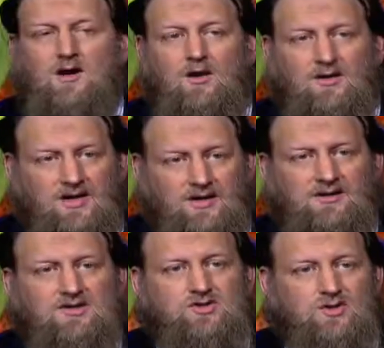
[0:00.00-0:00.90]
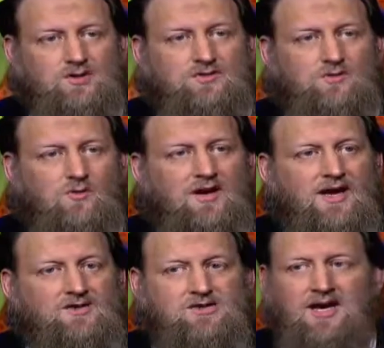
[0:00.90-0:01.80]
Okay, that's good. What
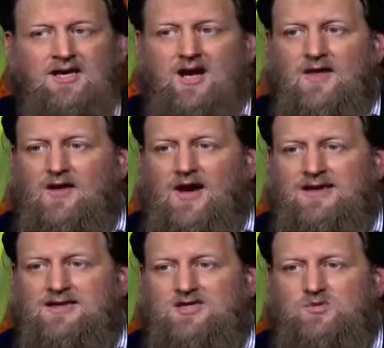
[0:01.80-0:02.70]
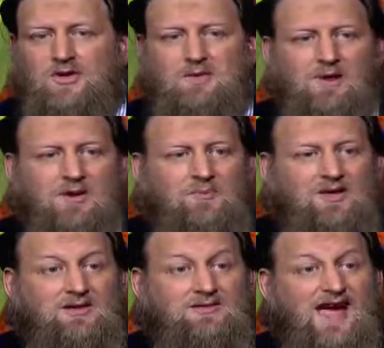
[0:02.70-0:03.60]
else? Any other ideas what it might mean?